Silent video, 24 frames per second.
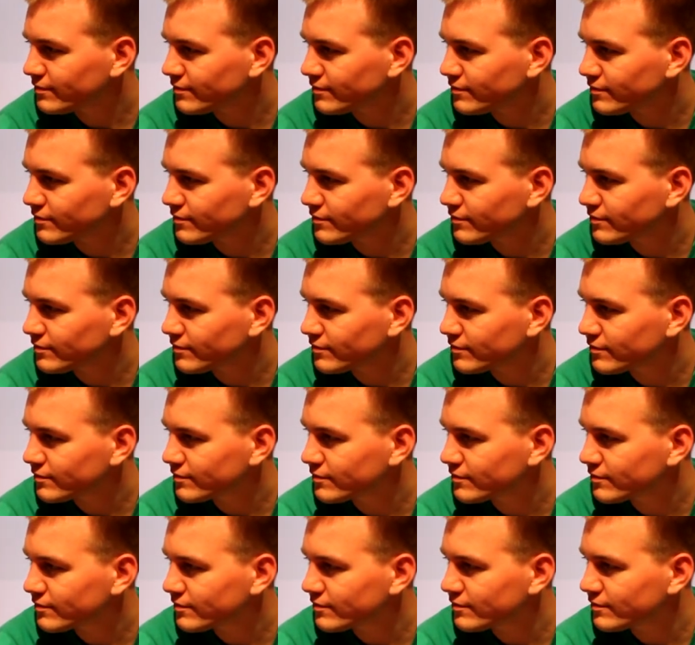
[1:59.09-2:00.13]

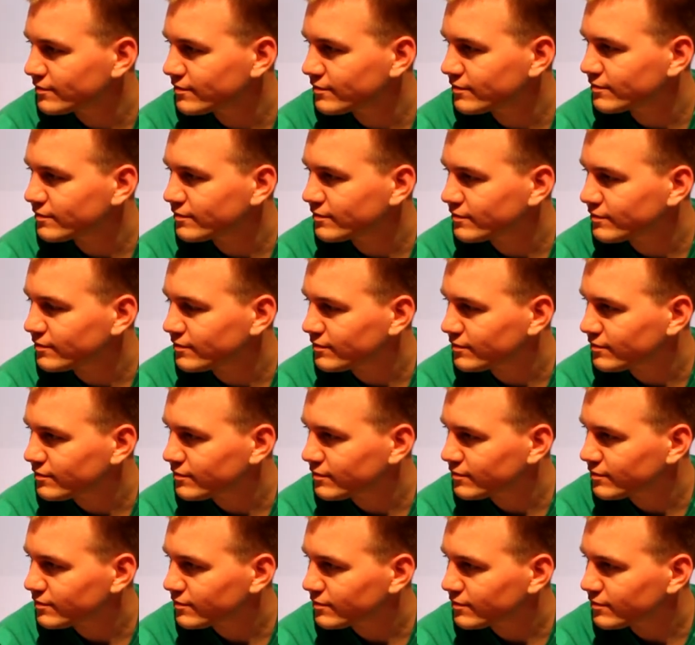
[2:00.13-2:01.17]

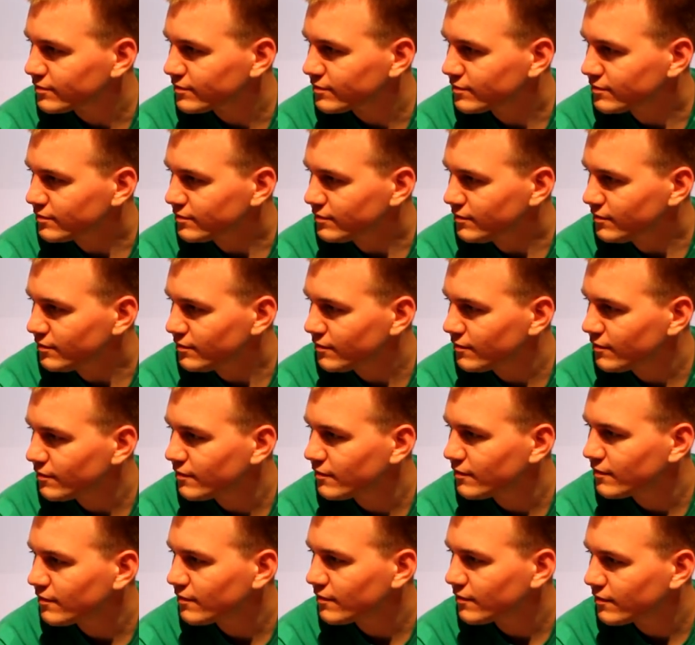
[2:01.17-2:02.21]

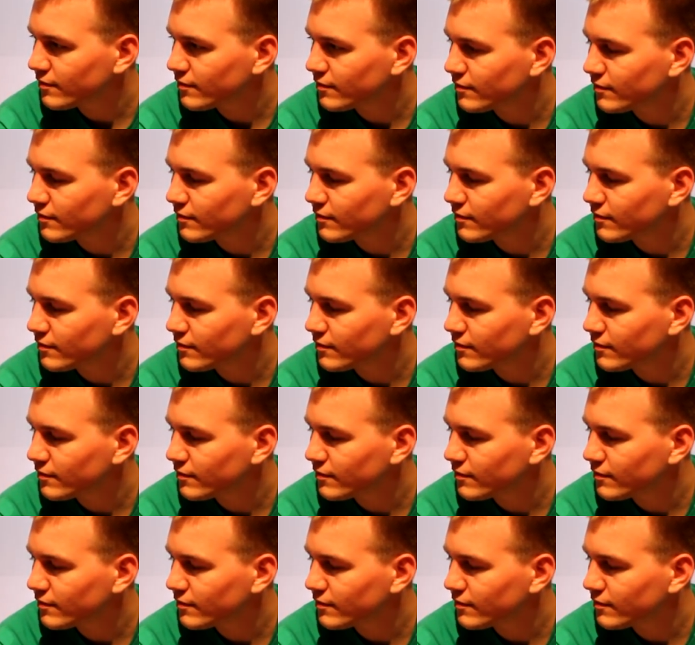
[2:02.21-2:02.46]
The person shown says nothing.